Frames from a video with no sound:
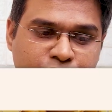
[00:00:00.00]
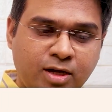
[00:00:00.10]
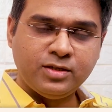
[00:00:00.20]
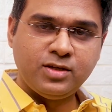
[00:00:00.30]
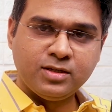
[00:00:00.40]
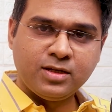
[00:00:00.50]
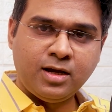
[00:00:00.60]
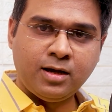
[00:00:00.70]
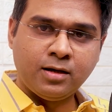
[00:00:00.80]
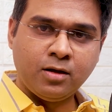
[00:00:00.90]
Chances
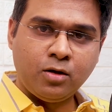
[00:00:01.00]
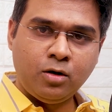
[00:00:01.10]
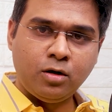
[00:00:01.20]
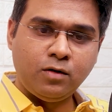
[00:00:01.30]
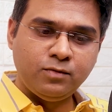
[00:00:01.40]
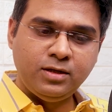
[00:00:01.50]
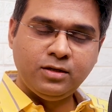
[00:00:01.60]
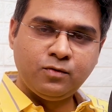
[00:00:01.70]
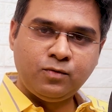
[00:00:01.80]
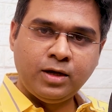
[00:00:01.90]
are all of
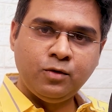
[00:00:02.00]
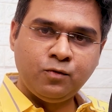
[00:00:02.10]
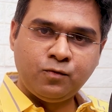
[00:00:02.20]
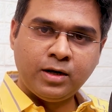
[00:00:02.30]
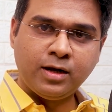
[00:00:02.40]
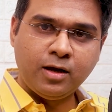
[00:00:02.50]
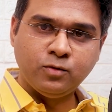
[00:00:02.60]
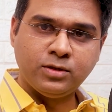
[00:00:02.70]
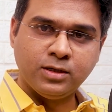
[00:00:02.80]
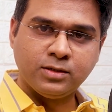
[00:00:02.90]
these 5 fund
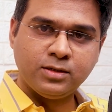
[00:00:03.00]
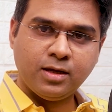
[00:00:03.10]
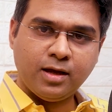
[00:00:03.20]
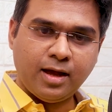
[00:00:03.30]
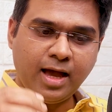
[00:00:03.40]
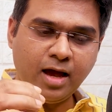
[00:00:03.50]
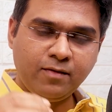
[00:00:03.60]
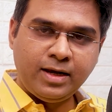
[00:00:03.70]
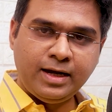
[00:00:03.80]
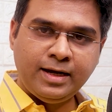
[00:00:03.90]
houses
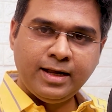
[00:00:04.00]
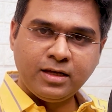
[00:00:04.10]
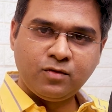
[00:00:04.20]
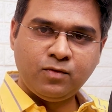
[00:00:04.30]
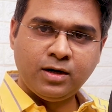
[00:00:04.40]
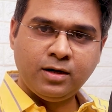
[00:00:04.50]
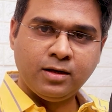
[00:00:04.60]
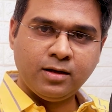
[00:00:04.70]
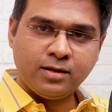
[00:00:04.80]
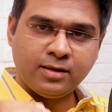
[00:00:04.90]
have an index
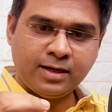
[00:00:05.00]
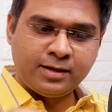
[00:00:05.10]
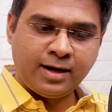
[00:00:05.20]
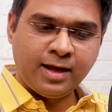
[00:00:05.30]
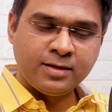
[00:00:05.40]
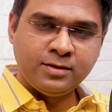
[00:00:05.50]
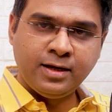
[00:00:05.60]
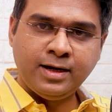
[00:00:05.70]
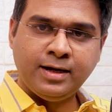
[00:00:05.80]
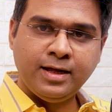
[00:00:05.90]
fund that tracks
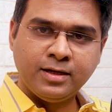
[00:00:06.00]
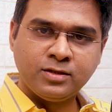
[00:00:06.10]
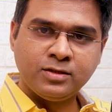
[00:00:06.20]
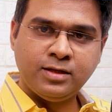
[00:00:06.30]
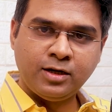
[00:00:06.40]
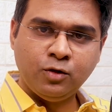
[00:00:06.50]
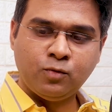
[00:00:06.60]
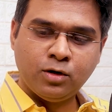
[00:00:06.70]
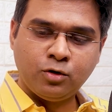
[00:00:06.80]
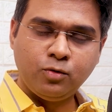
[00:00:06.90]
the index that you
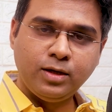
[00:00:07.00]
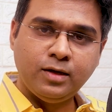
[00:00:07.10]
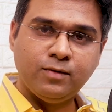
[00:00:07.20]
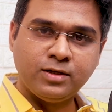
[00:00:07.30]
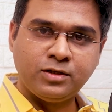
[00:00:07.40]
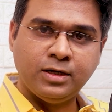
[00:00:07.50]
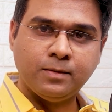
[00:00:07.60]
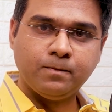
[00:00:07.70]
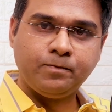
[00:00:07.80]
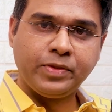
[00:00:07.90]
want to invest in.